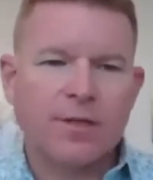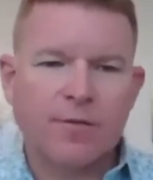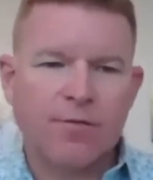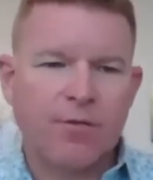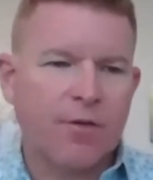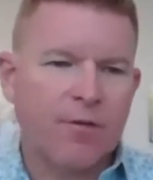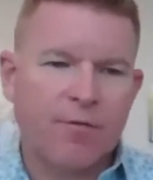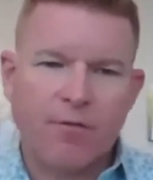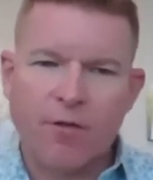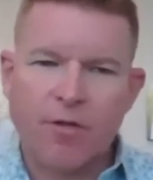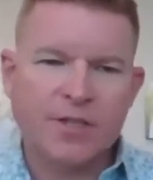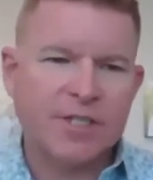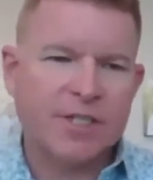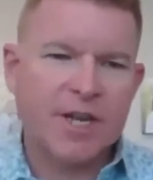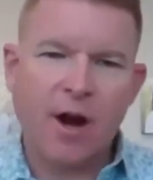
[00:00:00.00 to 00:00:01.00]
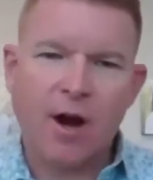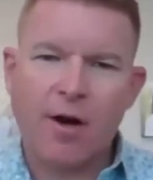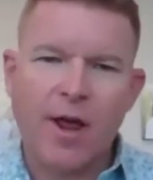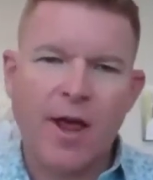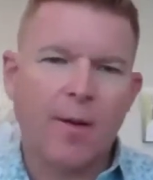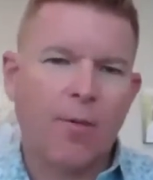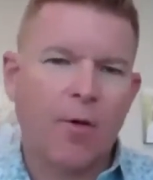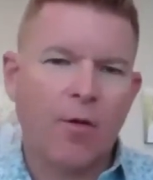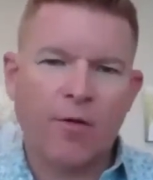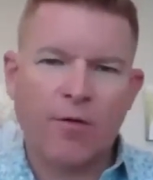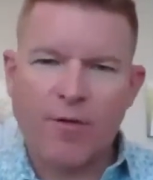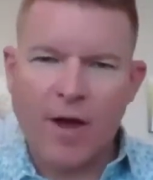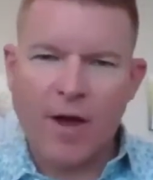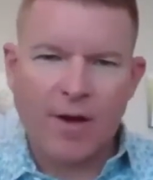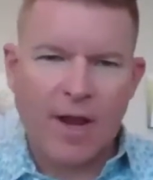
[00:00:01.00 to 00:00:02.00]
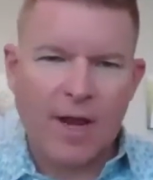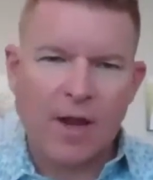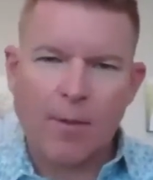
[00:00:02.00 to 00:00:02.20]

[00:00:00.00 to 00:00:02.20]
for the CRM or the foundation.